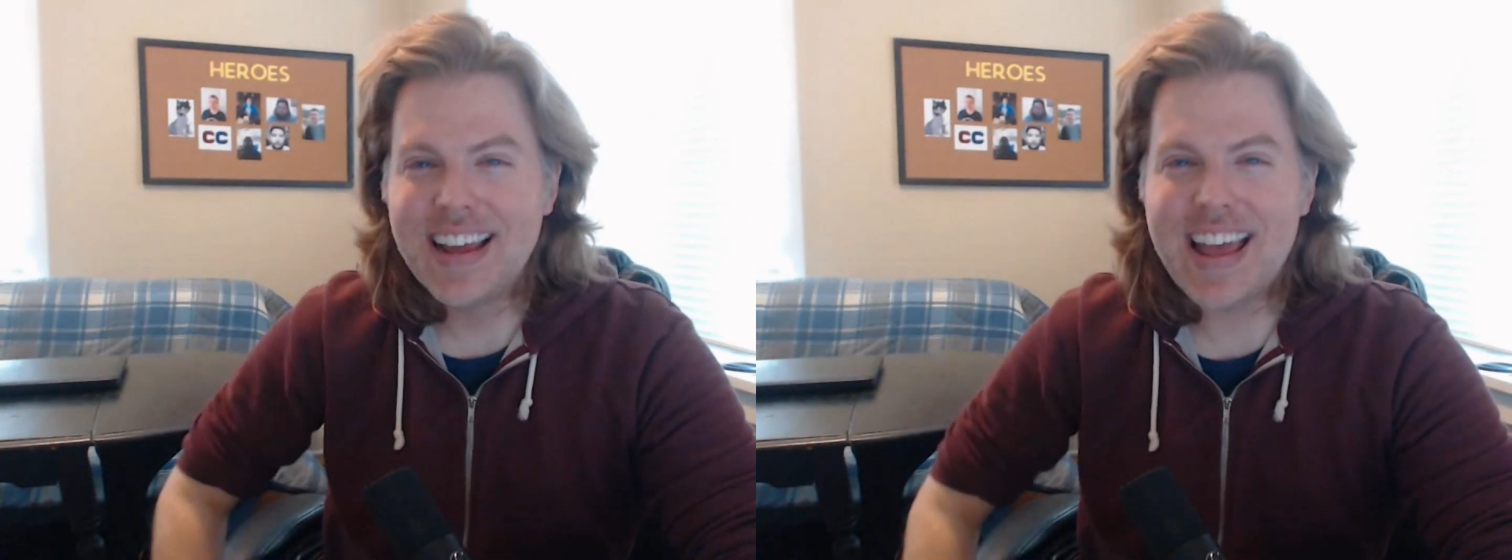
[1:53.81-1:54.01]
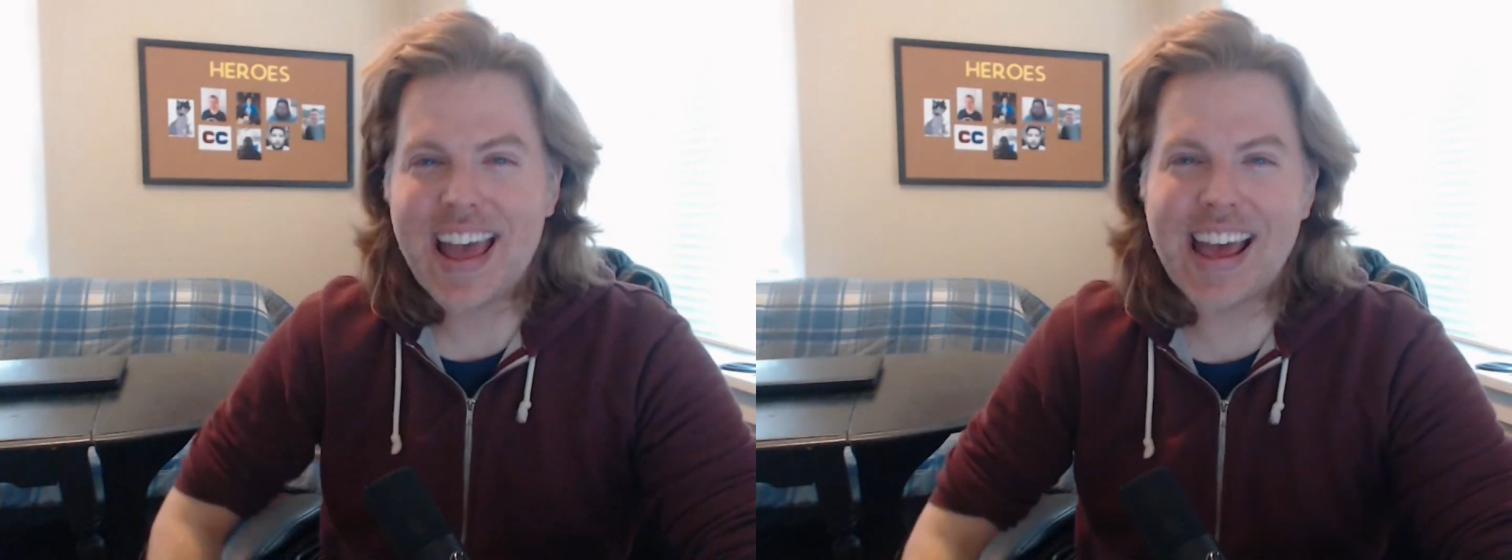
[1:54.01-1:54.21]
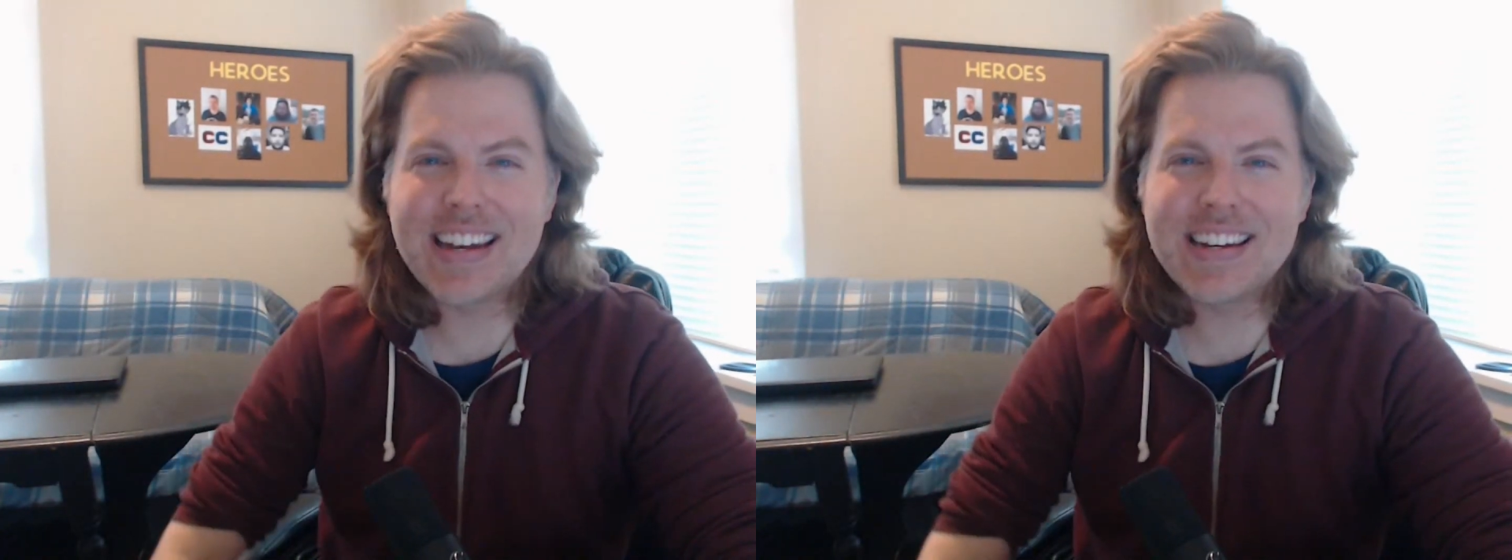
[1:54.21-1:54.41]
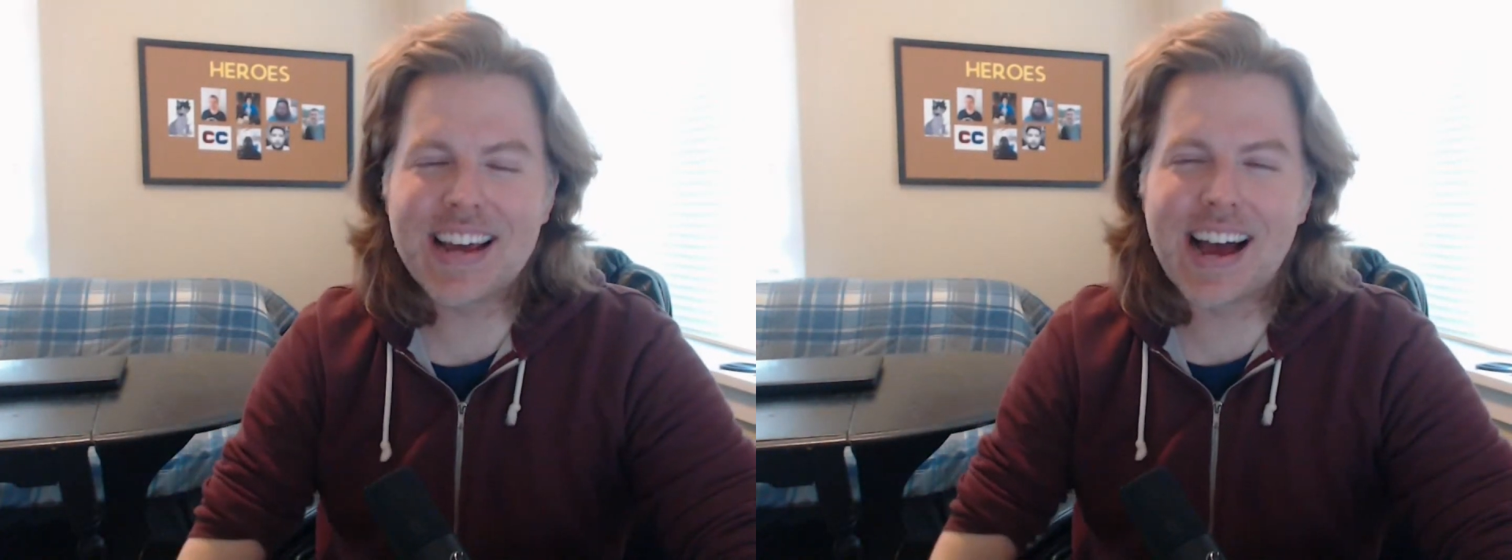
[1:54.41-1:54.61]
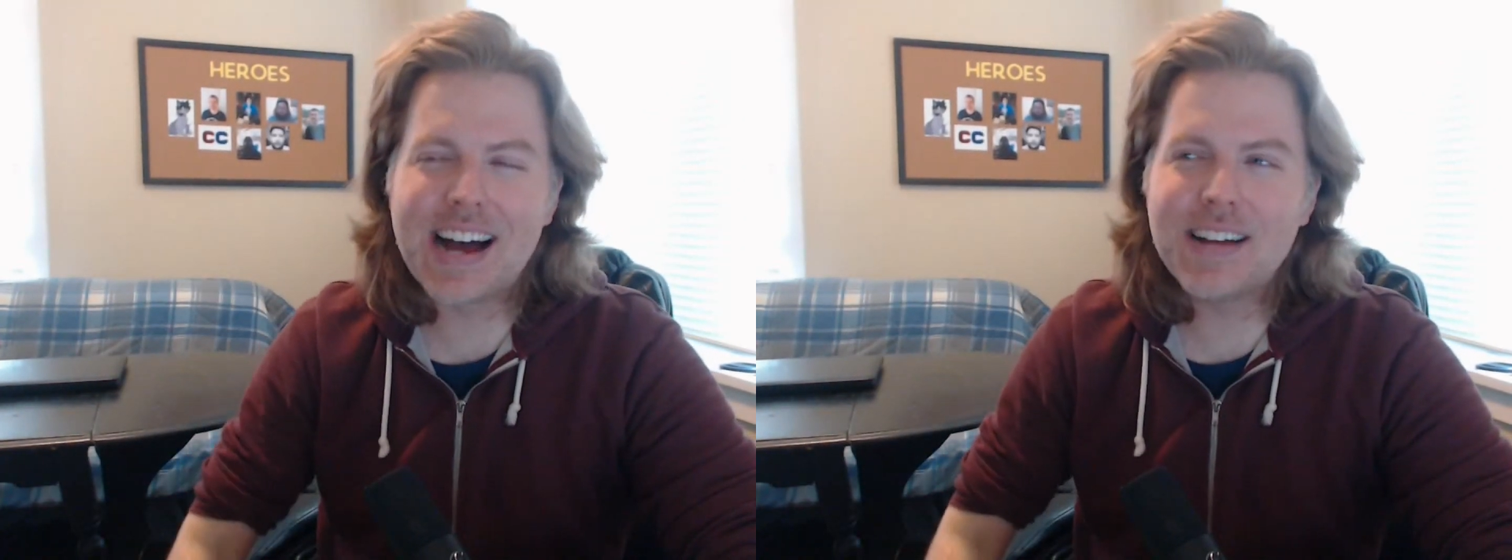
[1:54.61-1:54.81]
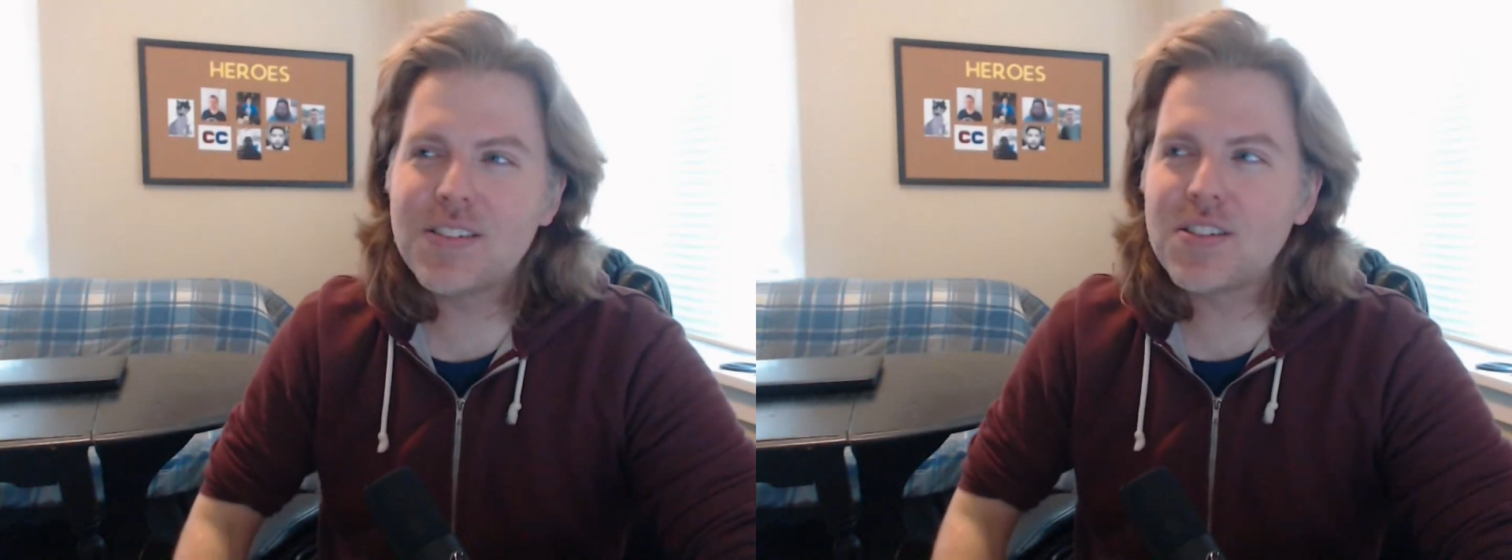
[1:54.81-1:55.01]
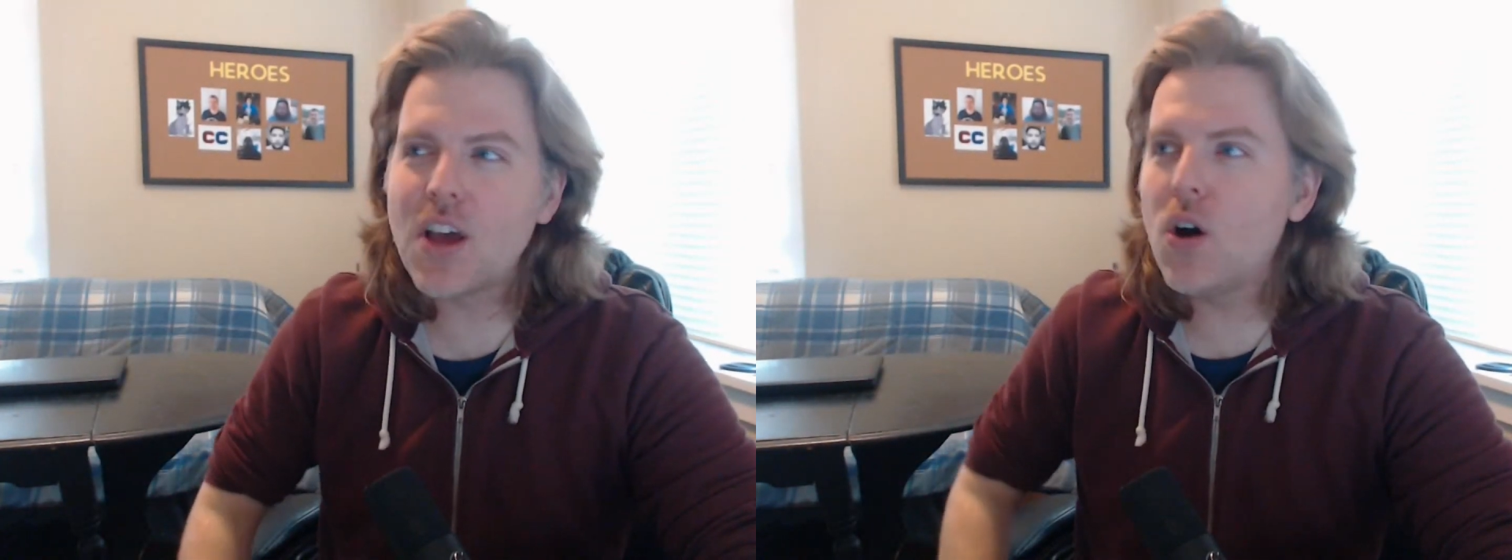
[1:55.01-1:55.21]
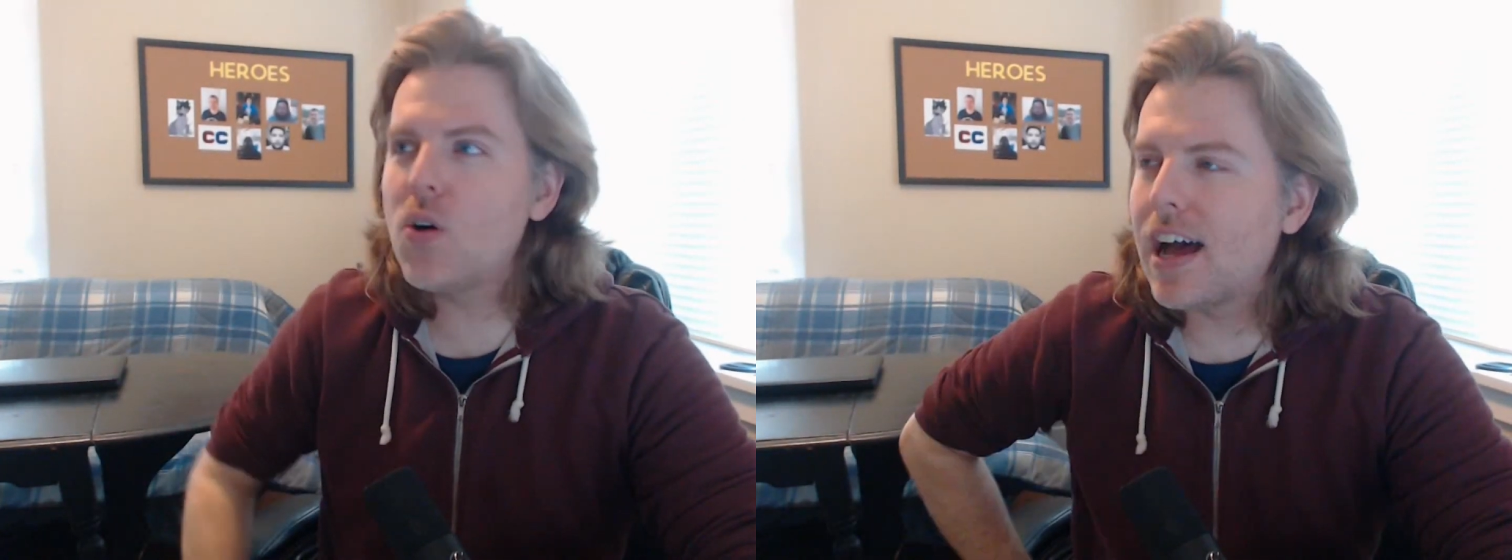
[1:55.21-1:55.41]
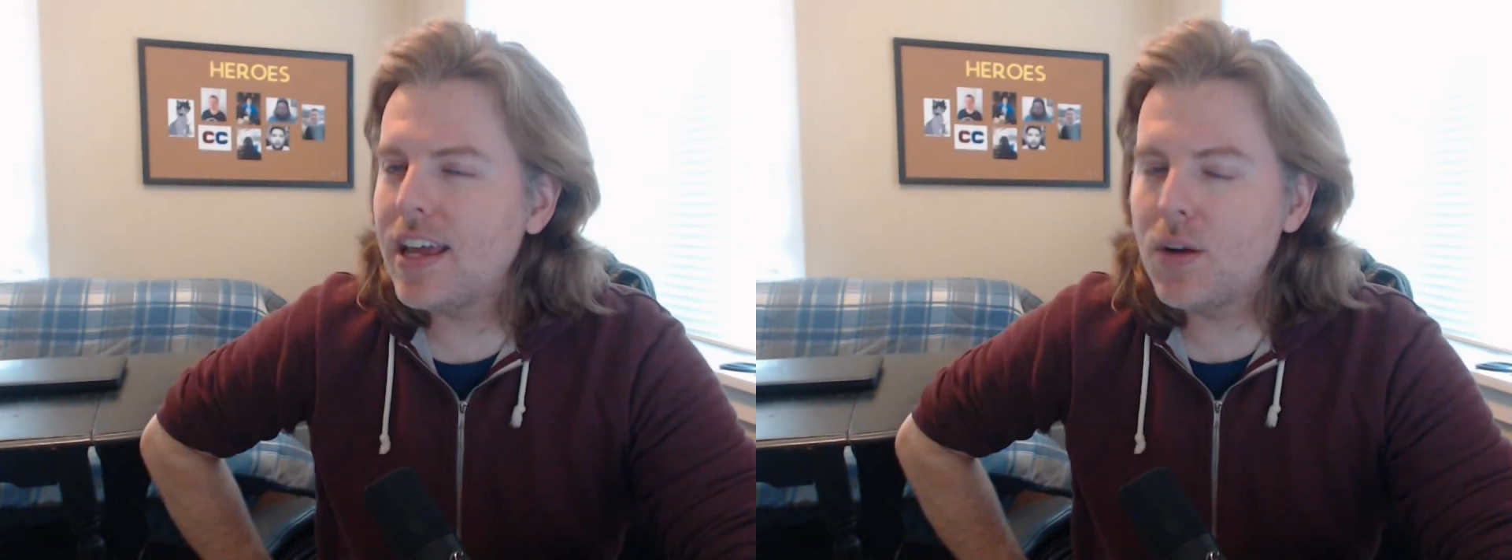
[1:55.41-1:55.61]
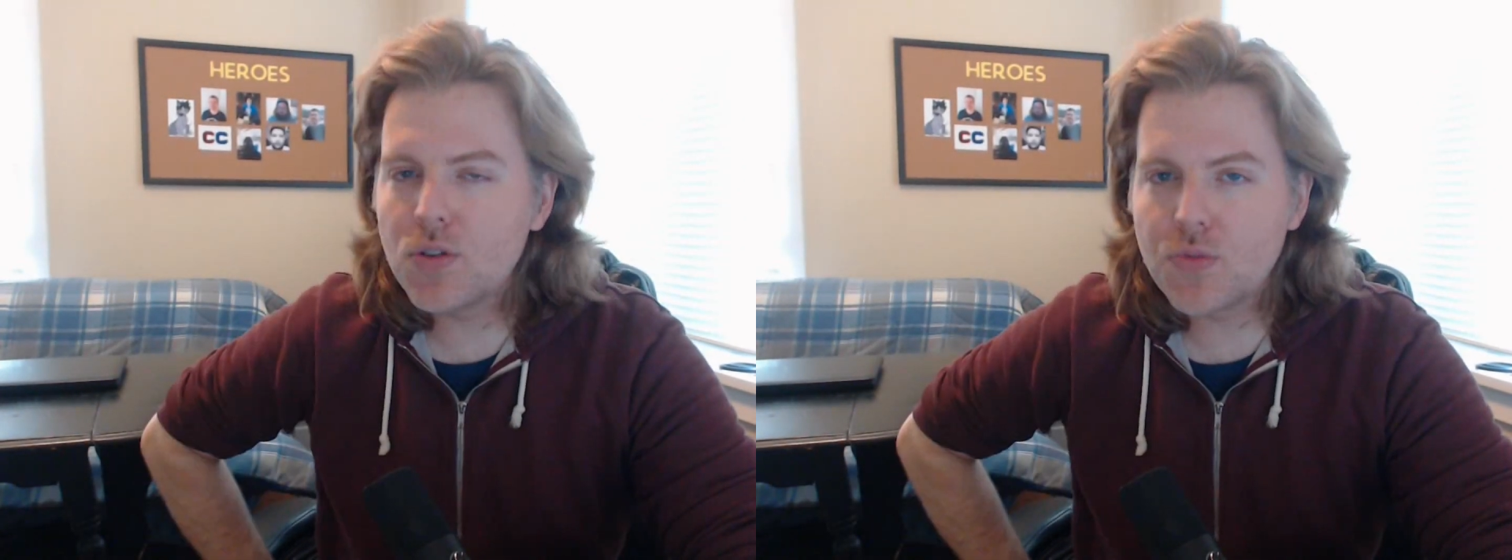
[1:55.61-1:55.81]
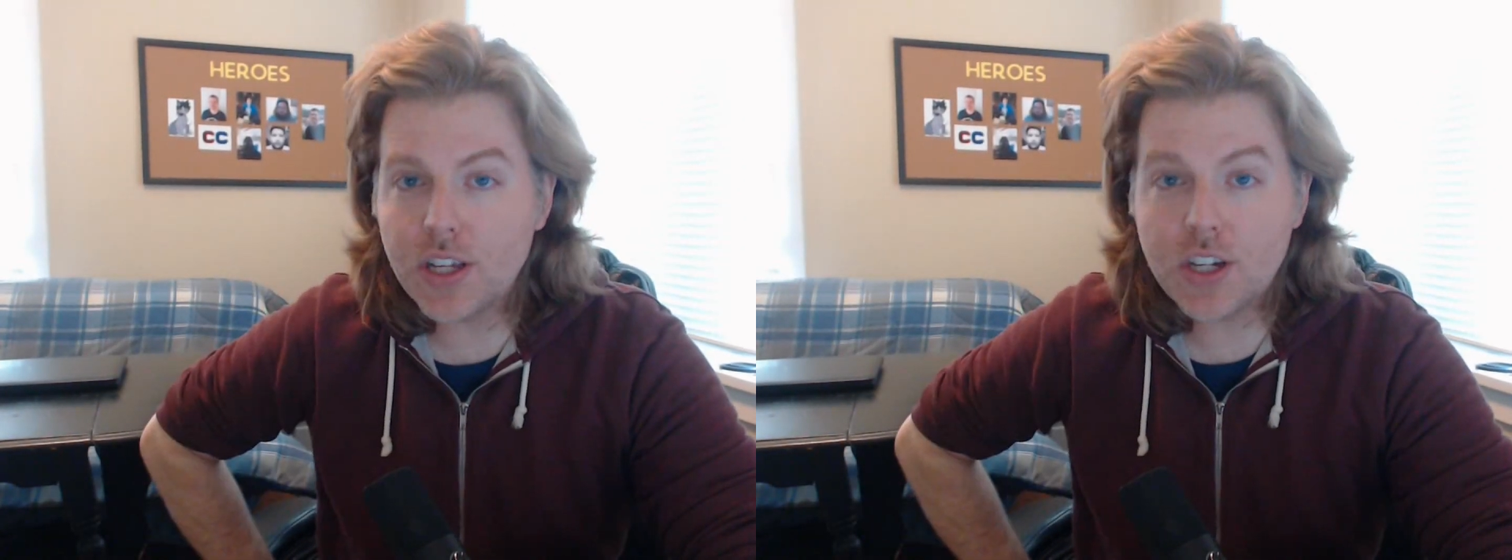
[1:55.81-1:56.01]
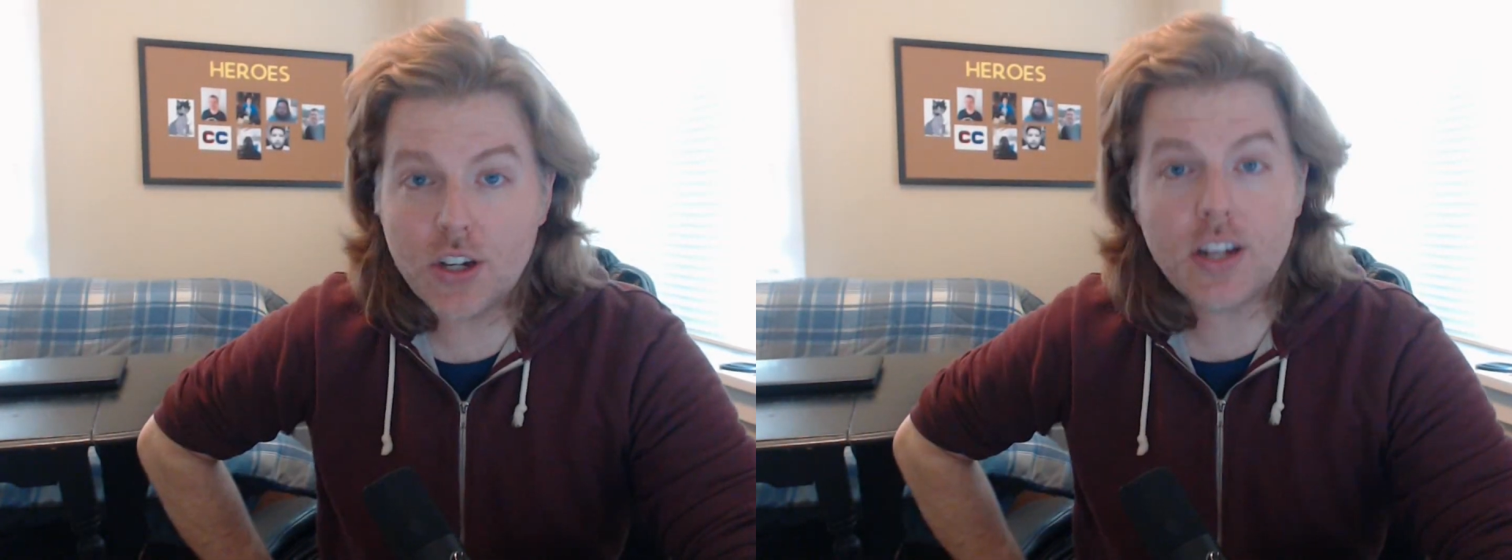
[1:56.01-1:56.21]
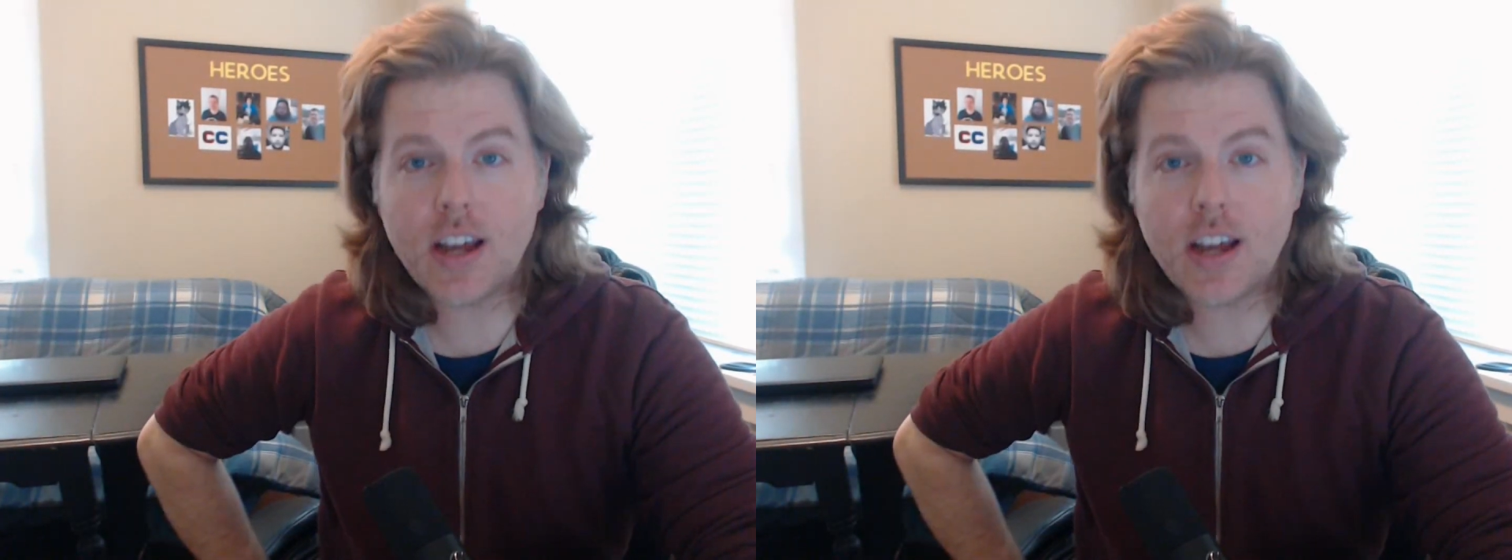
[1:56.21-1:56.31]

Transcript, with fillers: And uh, so it was really good,